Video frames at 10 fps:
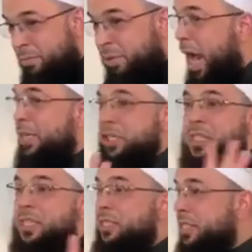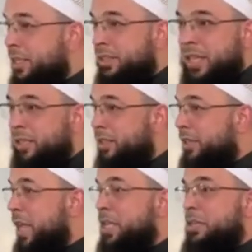practices that, that
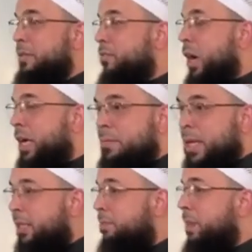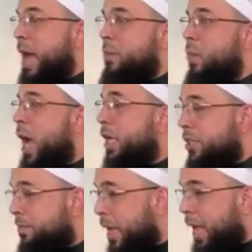they recommend by
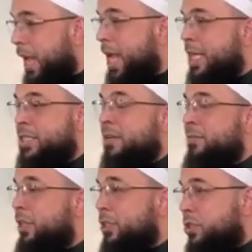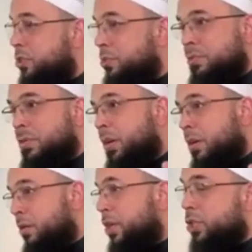washing my hands every, you
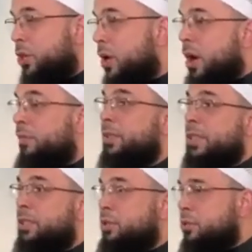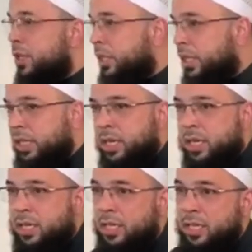know, so often, using the,
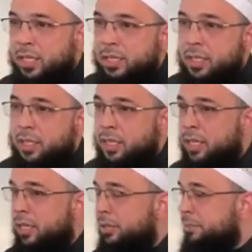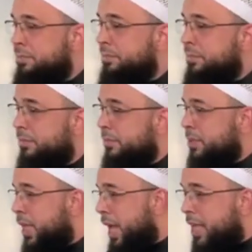uh, the, uh,
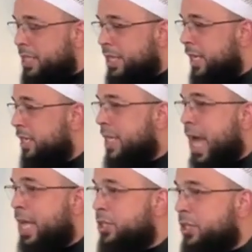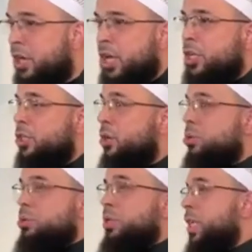the hand sanitizer,
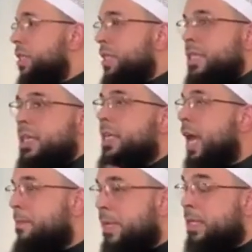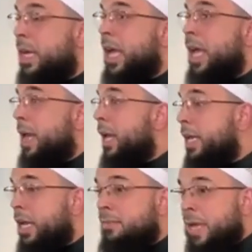social distancing, not mixing, and
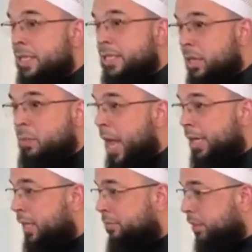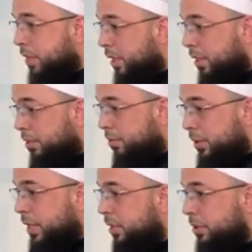it, it may still wind up with the,
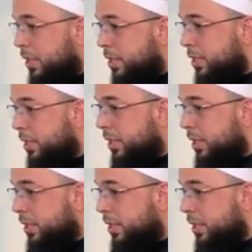with the illness.